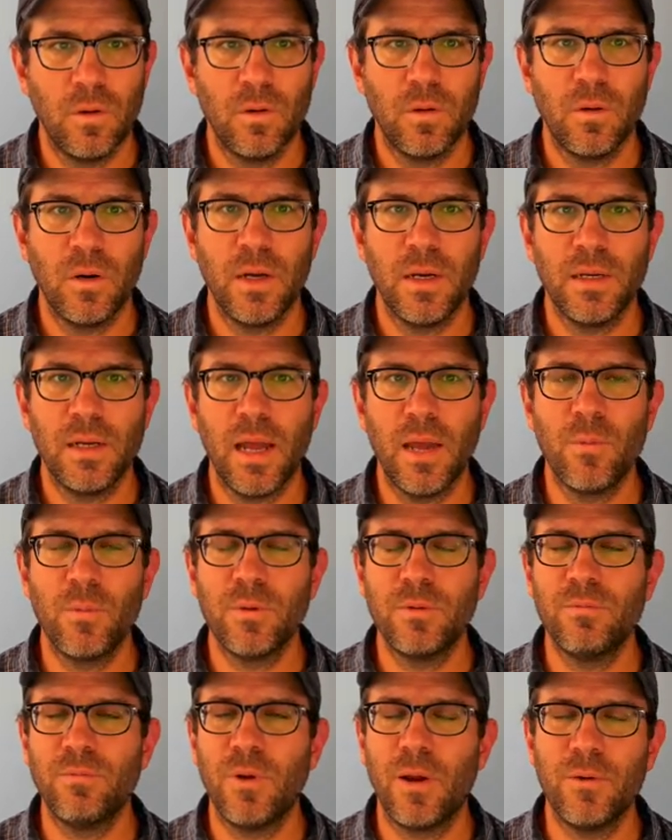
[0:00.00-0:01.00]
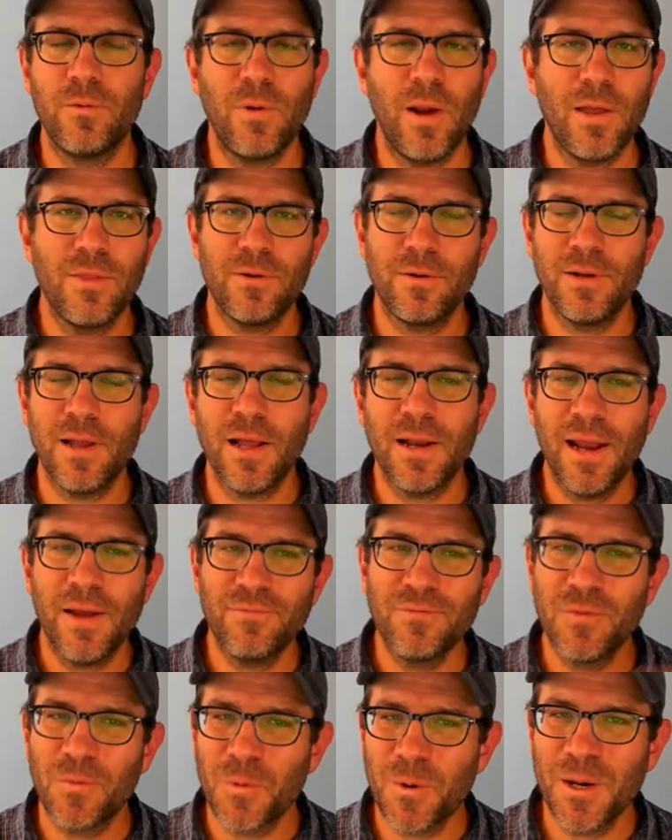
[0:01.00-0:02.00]
Right? I would I'd rather not have
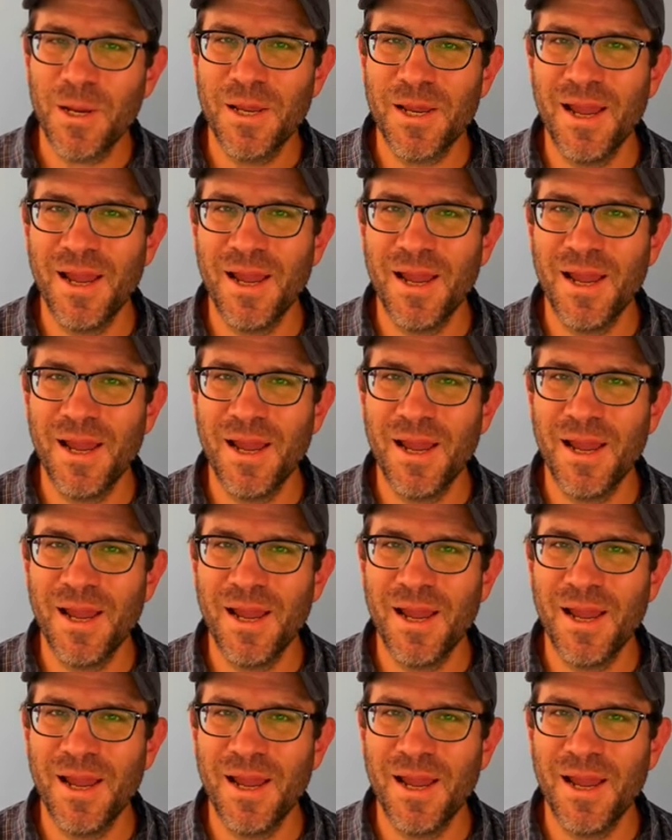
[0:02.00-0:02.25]
to worry